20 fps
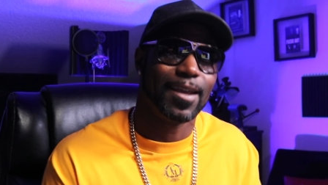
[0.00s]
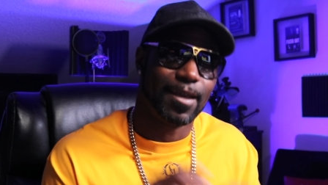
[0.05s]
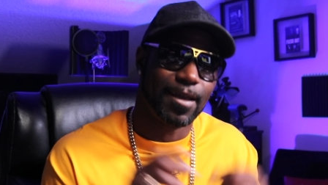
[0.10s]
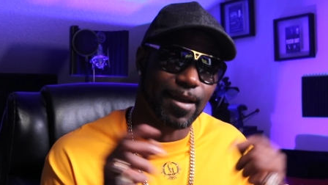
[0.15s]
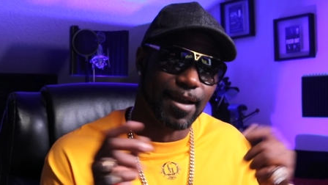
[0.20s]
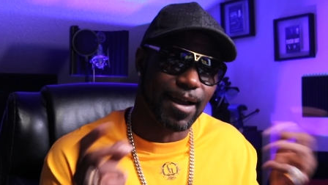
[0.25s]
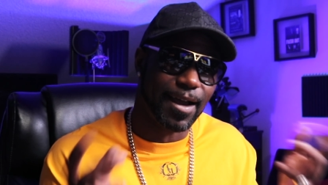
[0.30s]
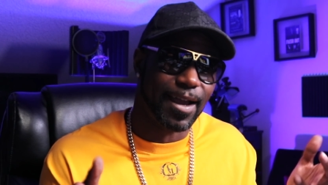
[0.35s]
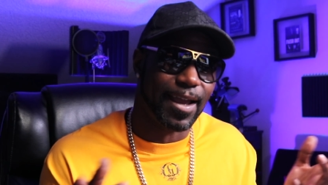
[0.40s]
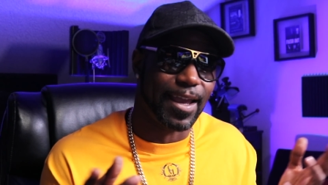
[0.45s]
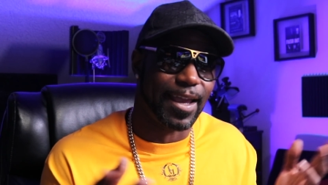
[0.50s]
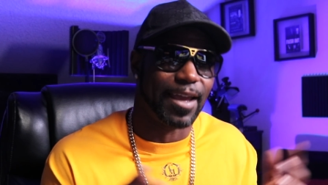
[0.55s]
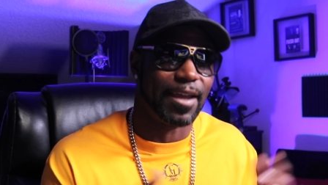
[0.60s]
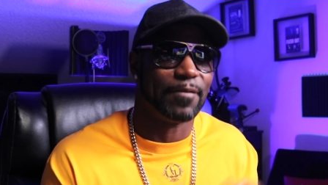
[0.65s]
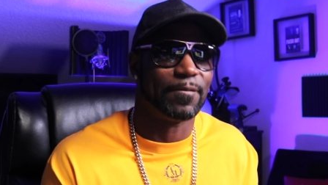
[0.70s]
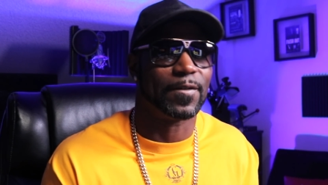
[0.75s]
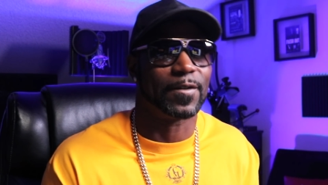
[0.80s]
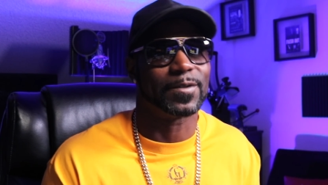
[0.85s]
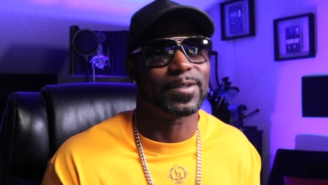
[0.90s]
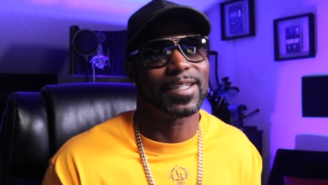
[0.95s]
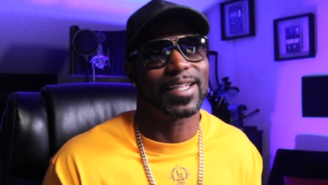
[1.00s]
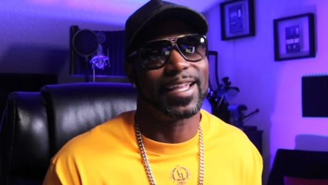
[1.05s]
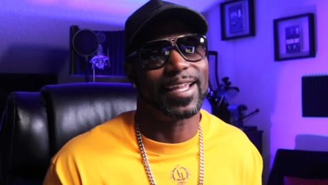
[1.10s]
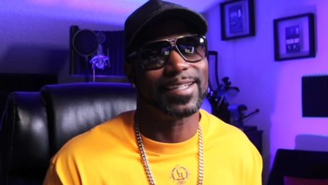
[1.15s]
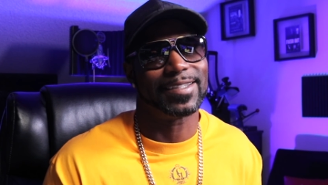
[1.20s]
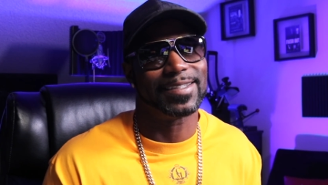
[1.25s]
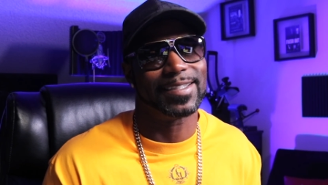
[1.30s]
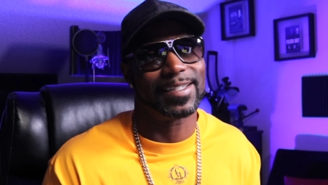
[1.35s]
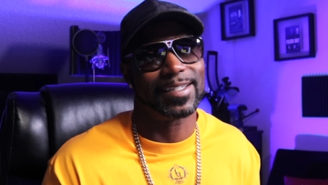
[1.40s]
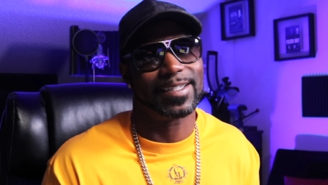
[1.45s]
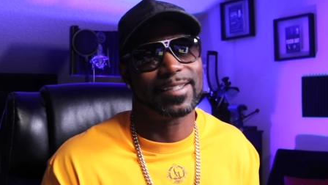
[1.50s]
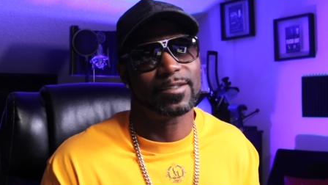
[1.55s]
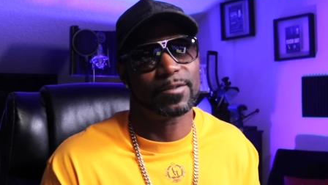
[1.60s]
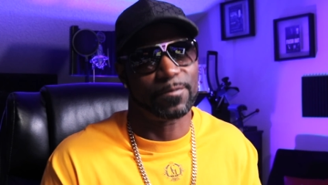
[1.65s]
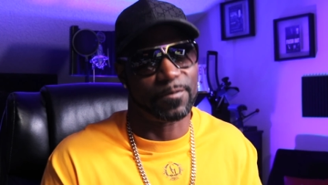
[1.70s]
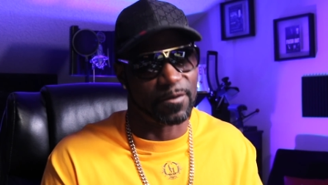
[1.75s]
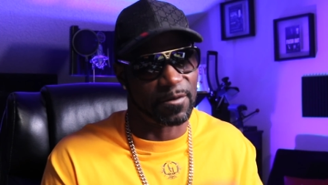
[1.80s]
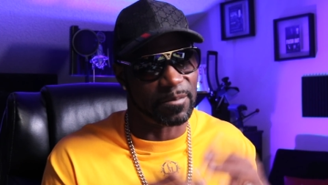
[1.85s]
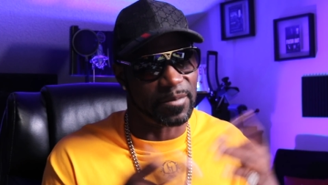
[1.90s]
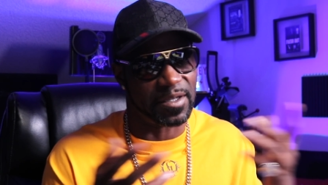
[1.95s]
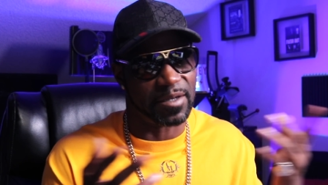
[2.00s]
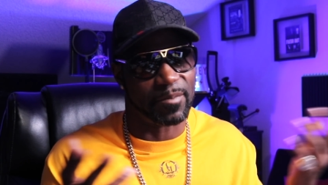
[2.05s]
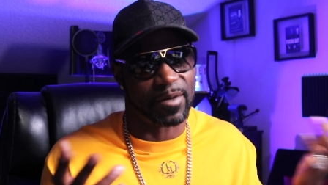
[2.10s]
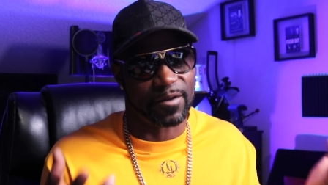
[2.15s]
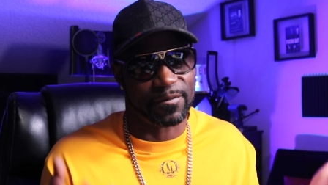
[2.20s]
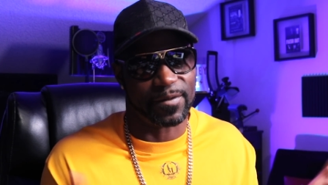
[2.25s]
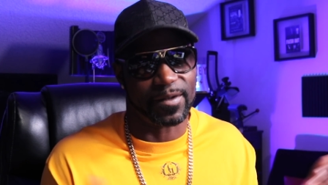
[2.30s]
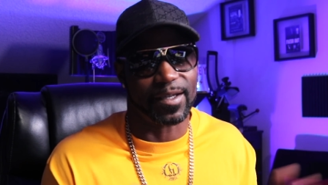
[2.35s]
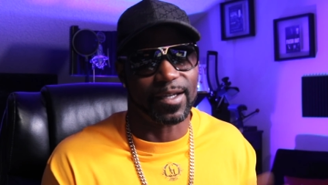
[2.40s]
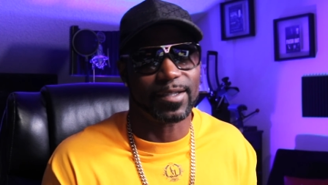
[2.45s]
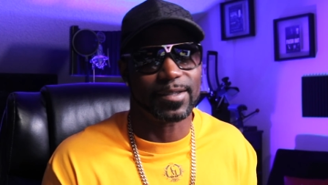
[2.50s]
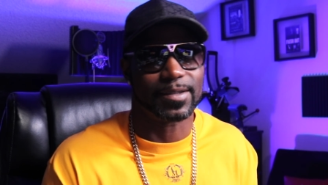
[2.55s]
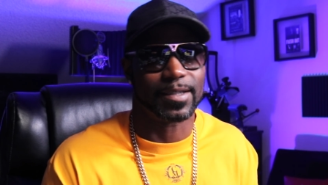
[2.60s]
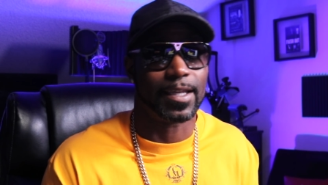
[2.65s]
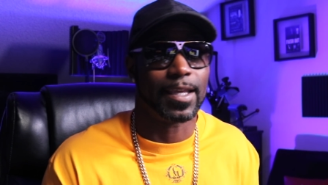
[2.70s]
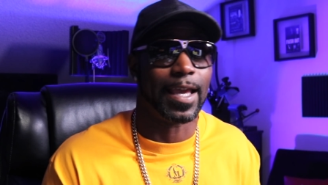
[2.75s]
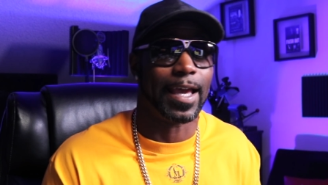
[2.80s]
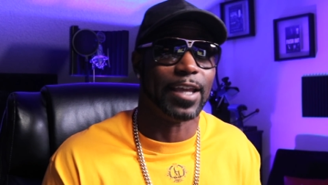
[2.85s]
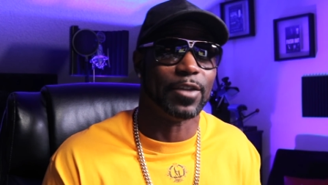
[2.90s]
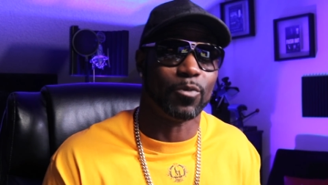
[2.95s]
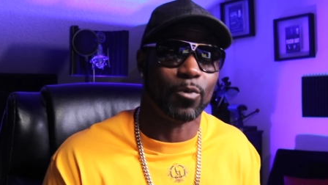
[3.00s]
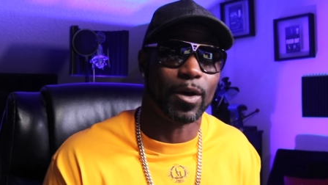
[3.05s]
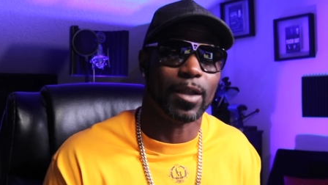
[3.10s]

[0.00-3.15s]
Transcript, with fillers: I had first class tickets for me and my fiance, as well